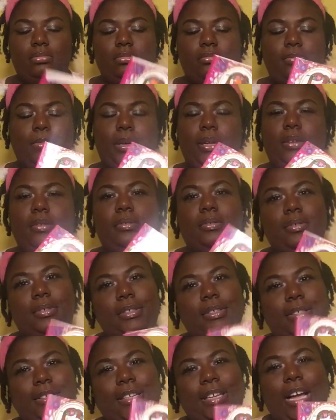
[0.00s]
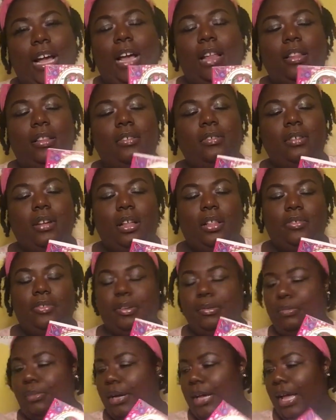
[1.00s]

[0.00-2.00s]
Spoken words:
but a little coloring book,